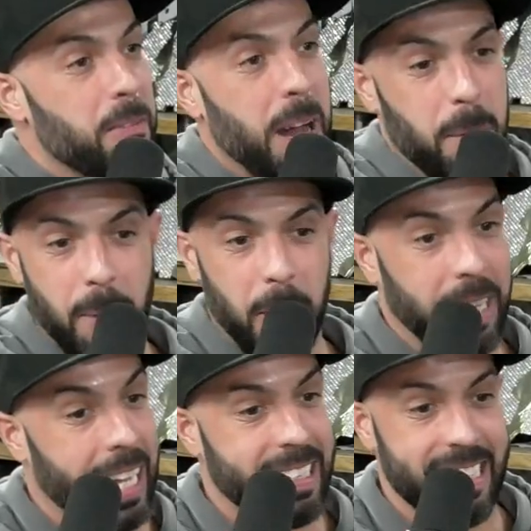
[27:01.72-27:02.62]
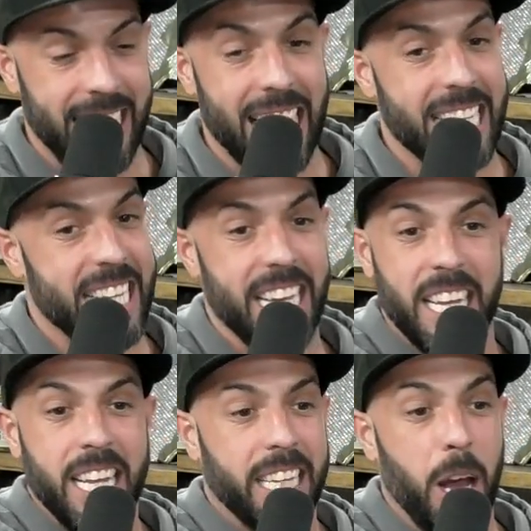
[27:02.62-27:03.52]
Vaderberg. That is
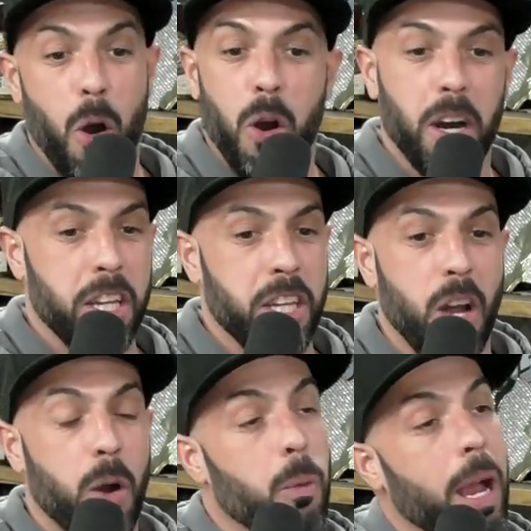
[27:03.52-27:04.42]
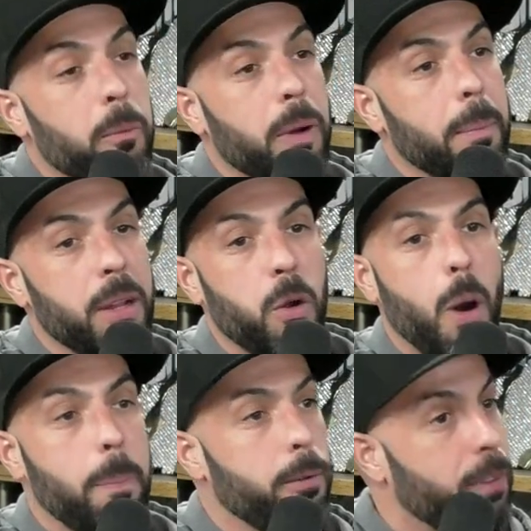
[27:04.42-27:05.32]
it. They're all young white women who
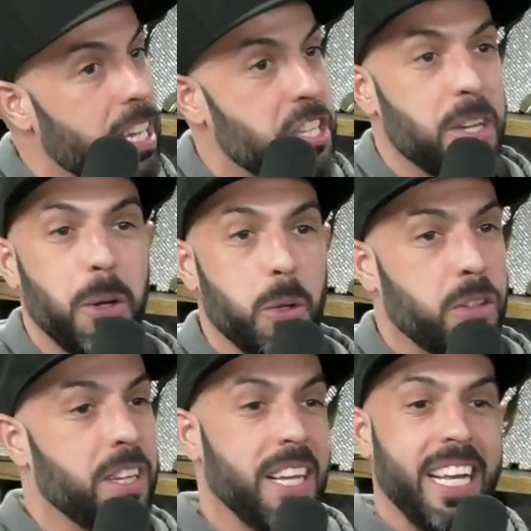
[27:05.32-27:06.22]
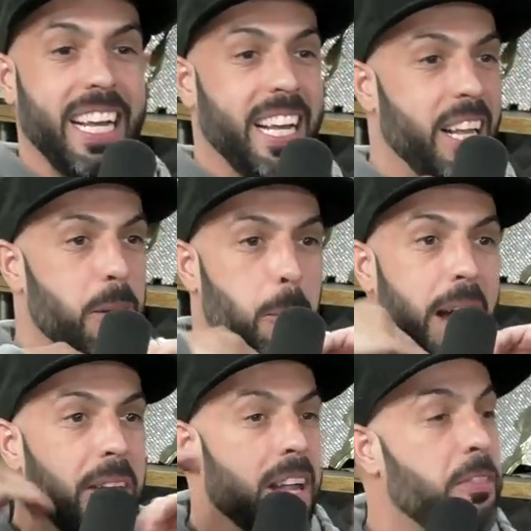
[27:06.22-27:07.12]
are professionals,
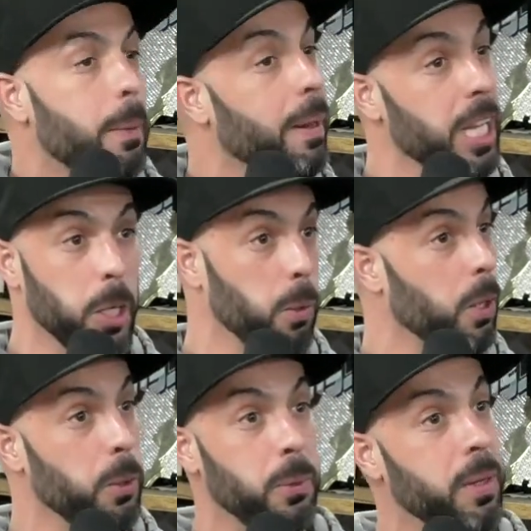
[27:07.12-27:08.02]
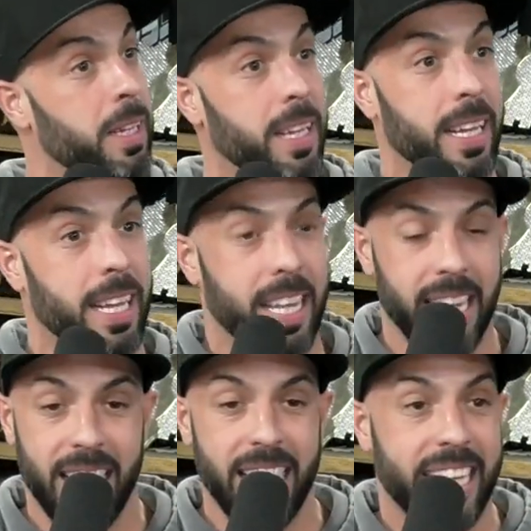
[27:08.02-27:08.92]
wear nothing but Lulu.
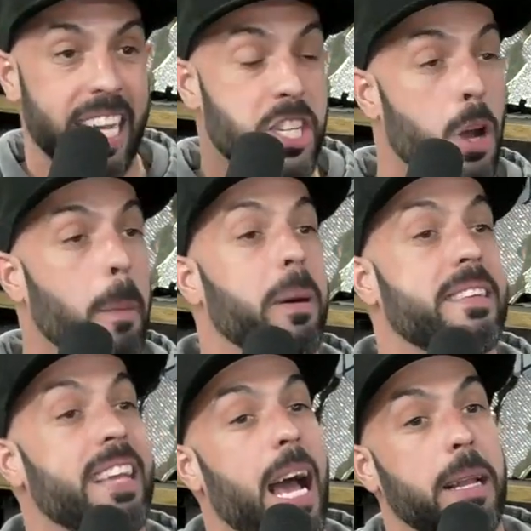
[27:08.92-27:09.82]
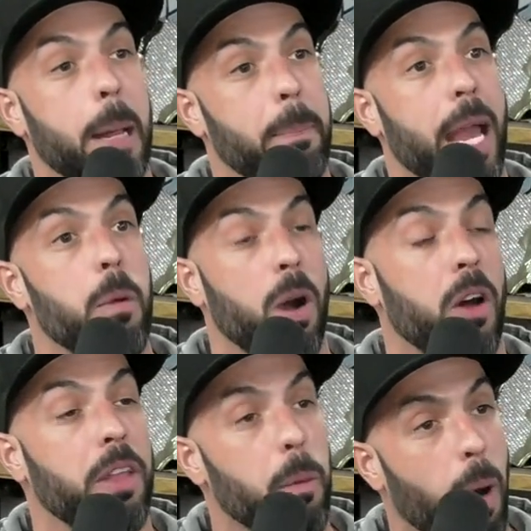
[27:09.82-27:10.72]
They show up on time. They pay
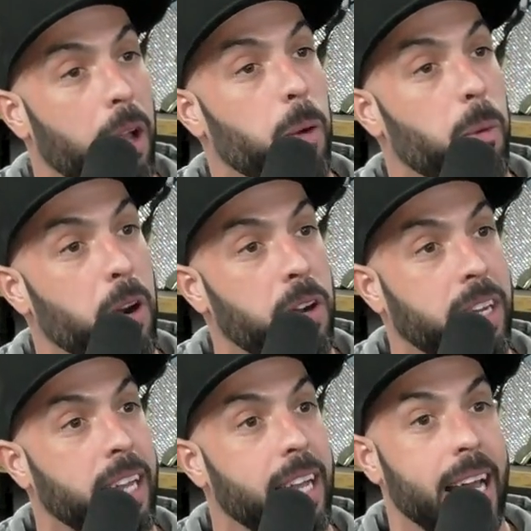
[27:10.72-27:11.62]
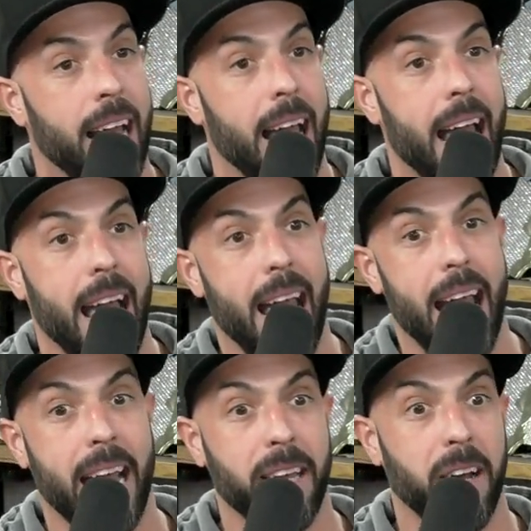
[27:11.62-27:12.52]
well. They want to work.
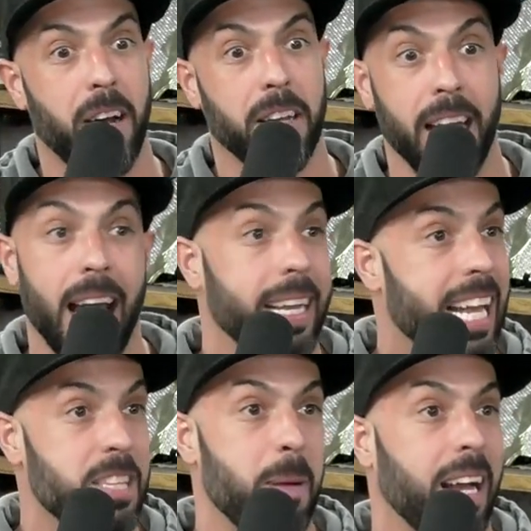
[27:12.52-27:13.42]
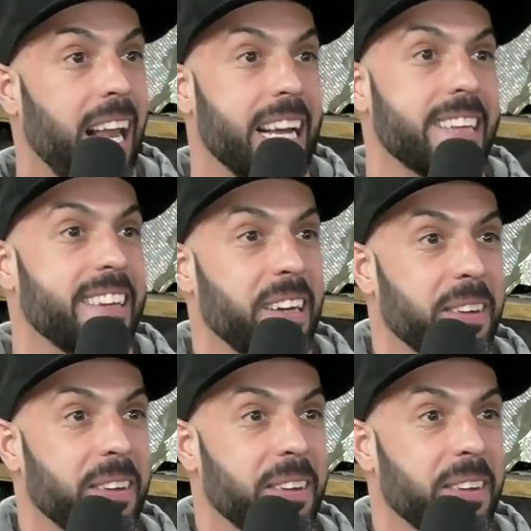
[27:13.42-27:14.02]
And that's my clientele.